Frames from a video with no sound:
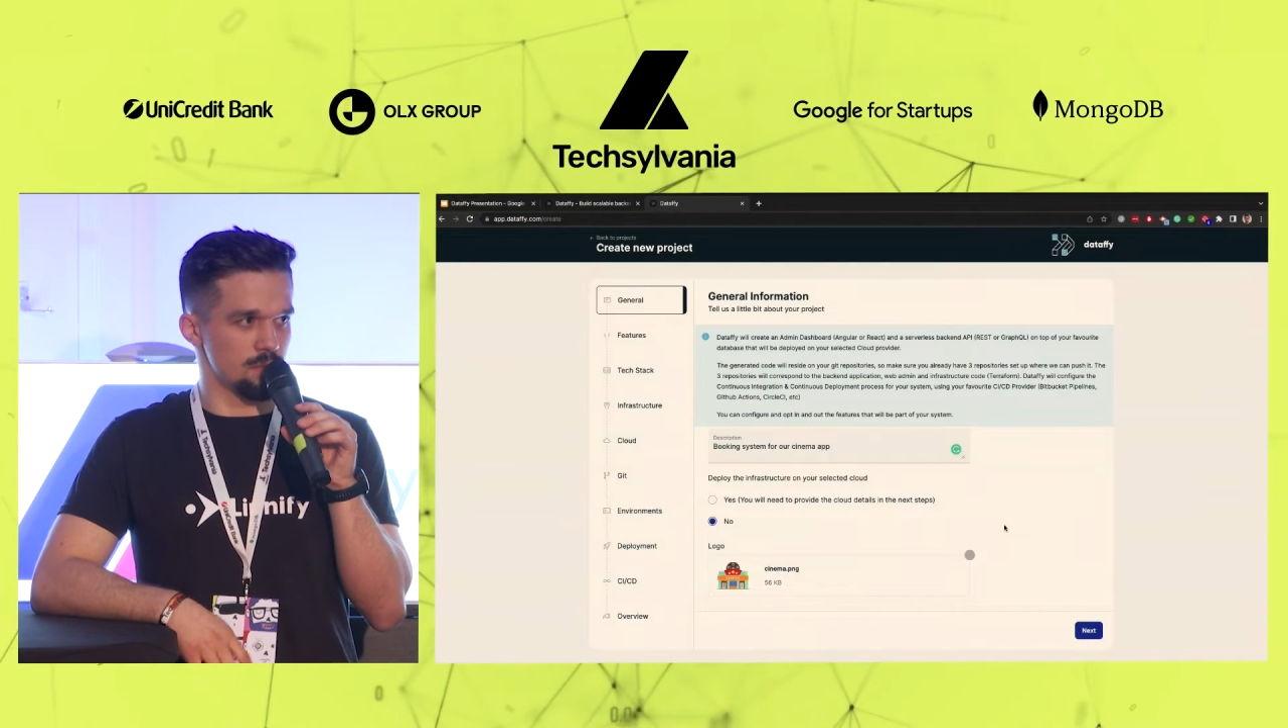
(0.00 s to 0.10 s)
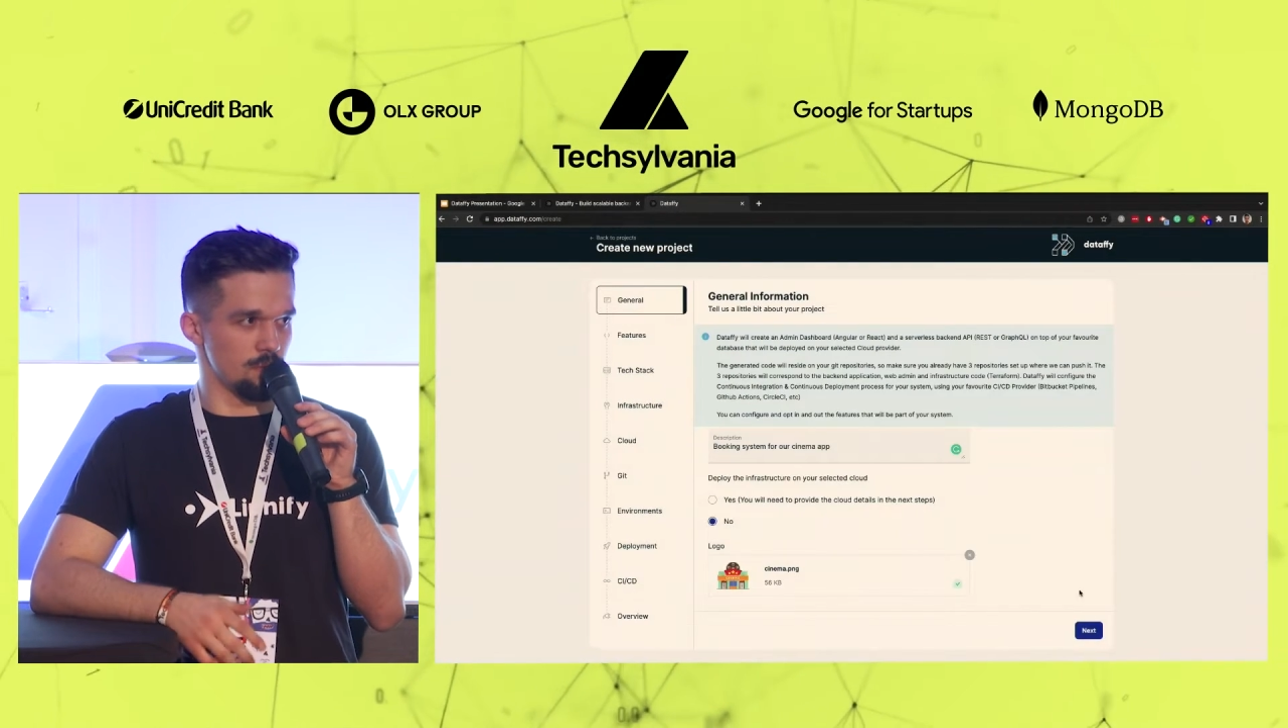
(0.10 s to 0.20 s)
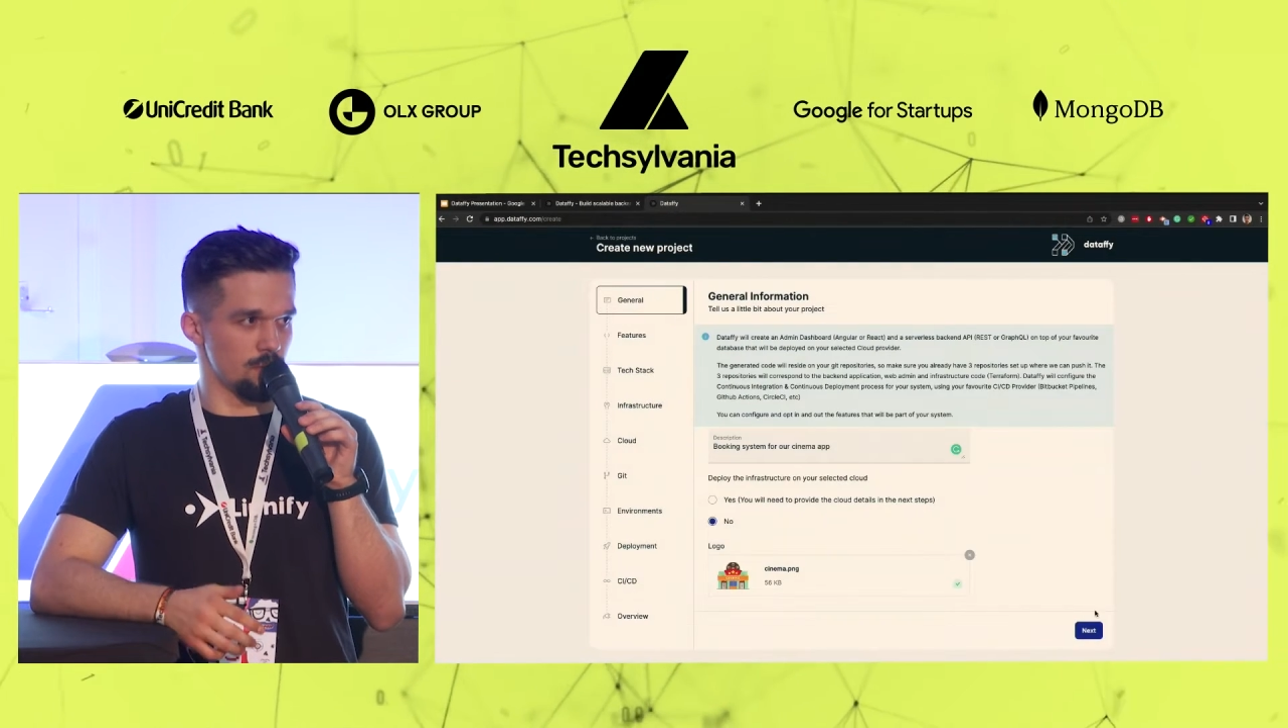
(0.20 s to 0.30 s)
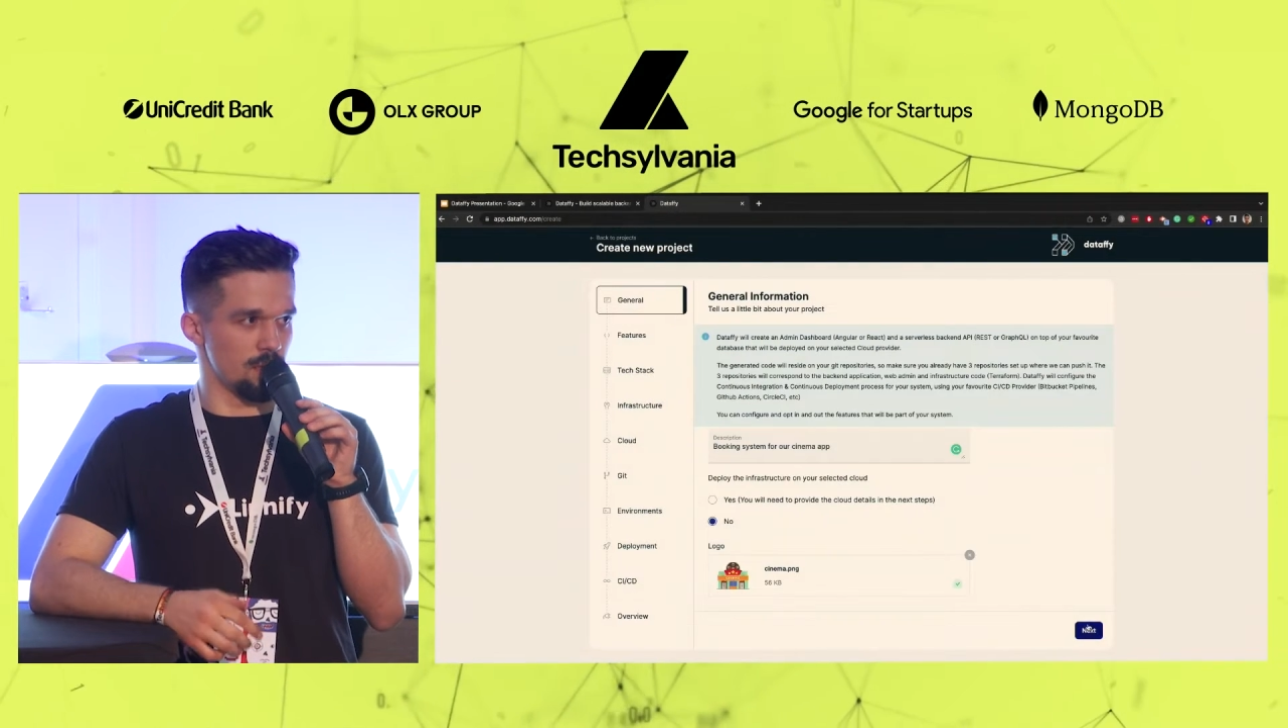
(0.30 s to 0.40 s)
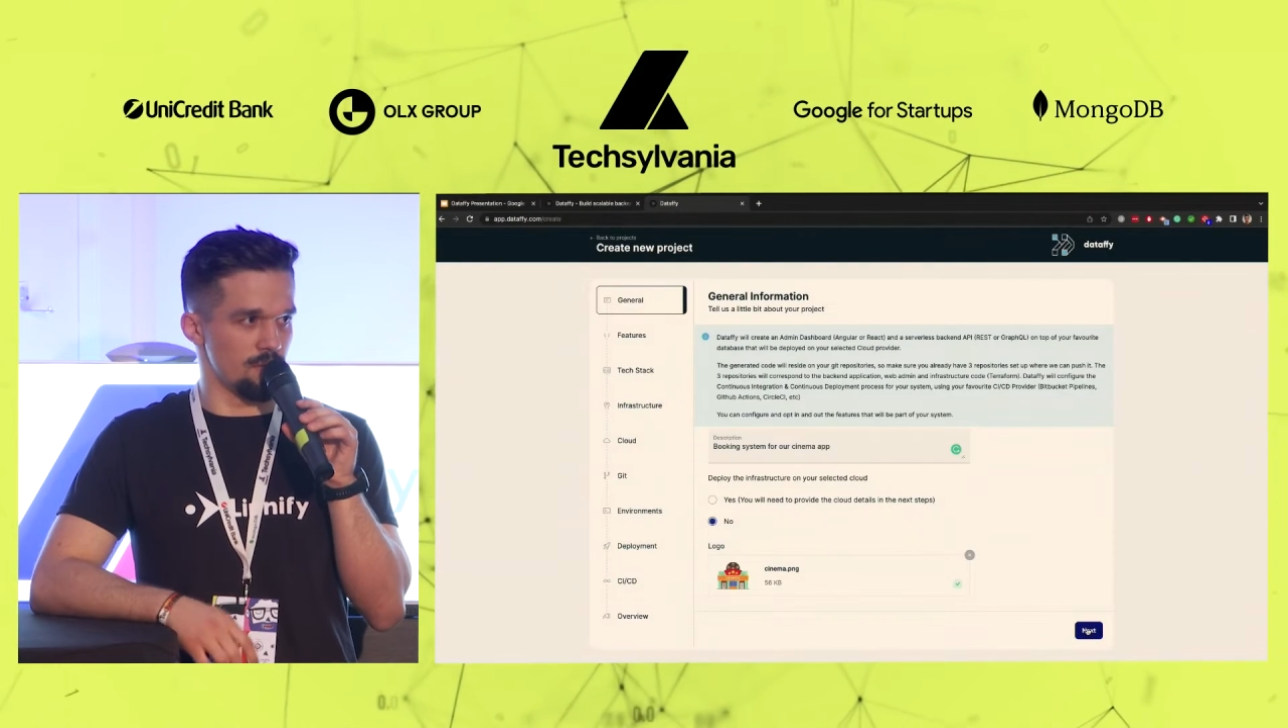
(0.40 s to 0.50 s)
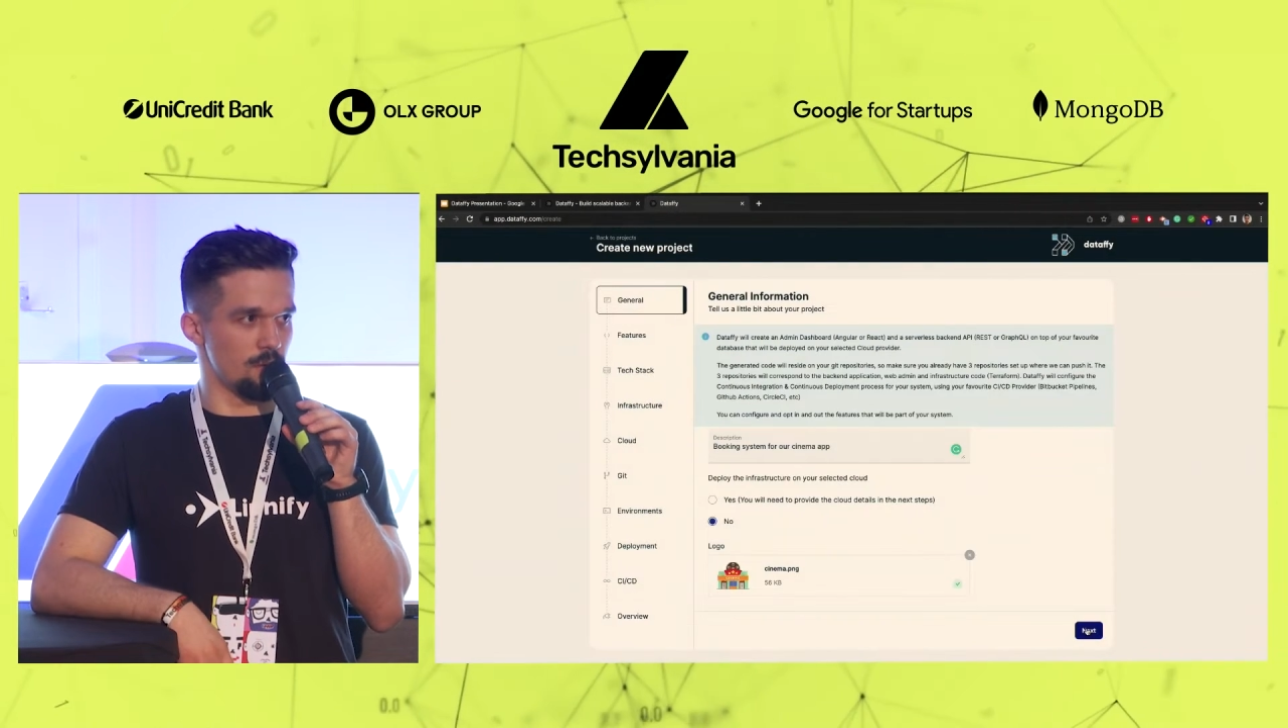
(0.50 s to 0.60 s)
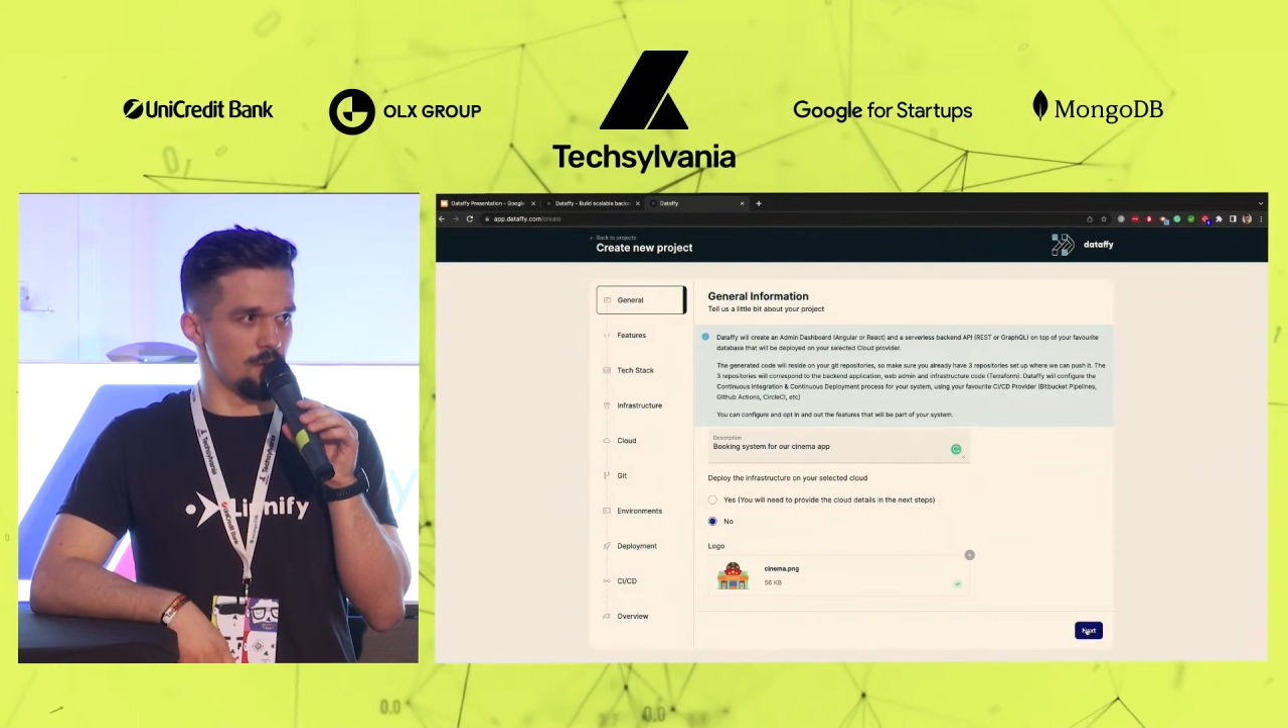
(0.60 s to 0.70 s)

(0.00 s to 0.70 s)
so we have